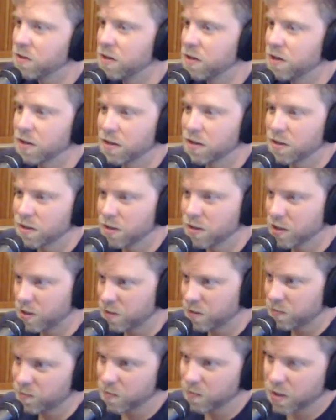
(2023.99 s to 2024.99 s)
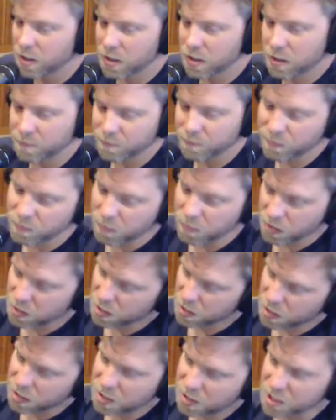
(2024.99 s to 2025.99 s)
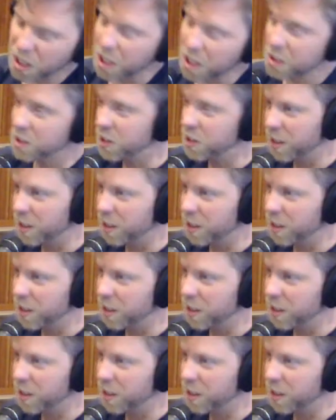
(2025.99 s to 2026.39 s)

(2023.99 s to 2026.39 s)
Yeah. That's a good way to put it.